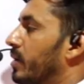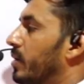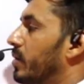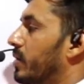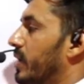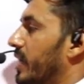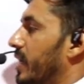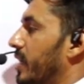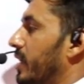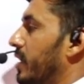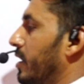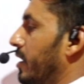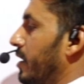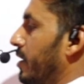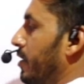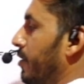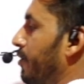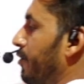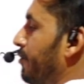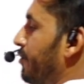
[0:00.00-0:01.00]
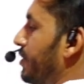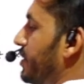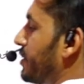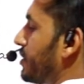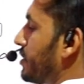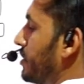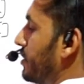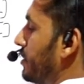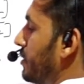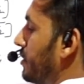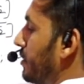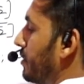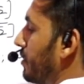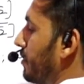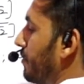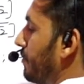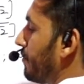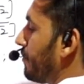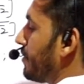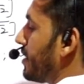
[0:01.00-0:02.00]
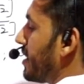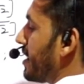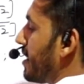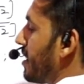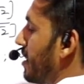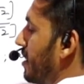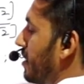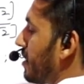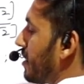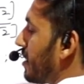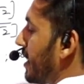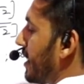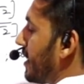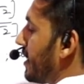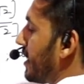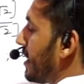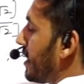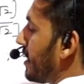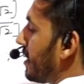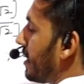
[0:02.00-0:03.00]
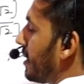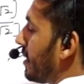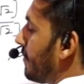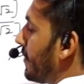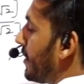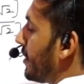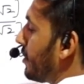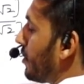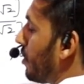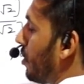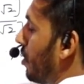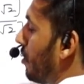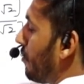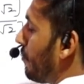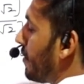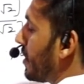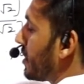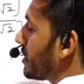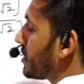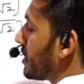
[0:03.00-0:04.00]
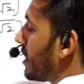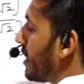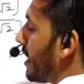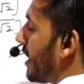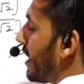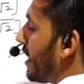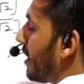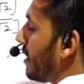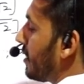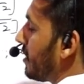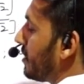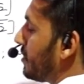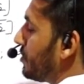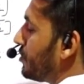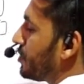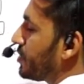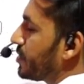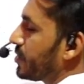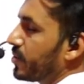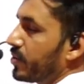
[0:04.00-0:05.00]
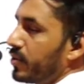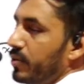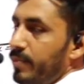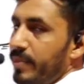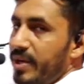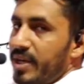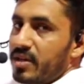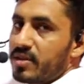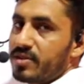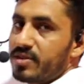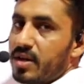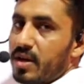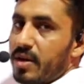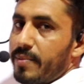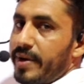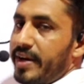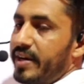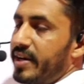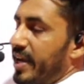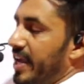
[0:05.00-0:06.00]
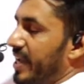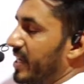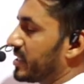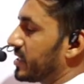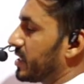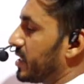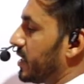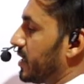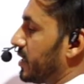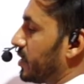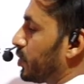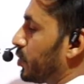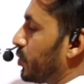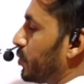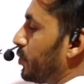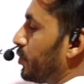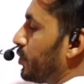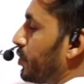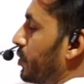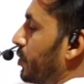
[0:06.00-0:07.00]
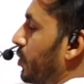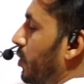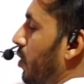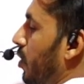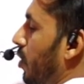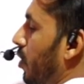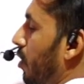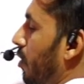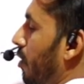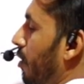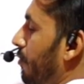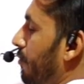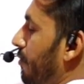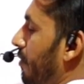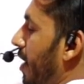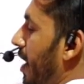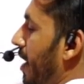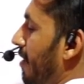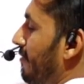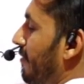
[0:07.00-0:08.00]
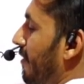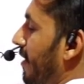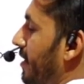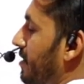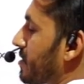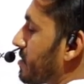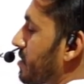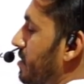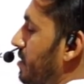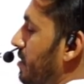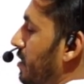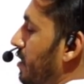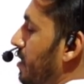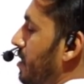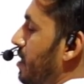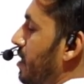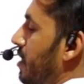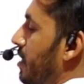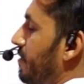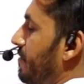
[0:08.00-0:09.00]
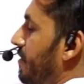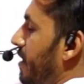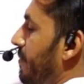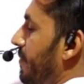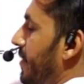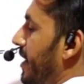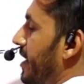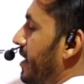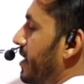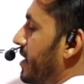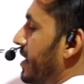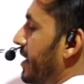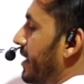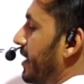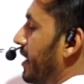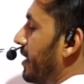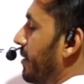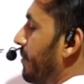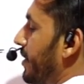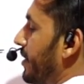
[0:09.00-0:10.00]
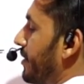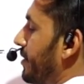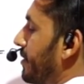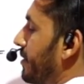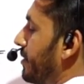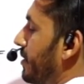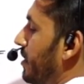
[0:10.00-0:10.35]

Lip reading: okay, first we are writing limit of function at 0 means limit x tends to 0 of fx. If I am writing limit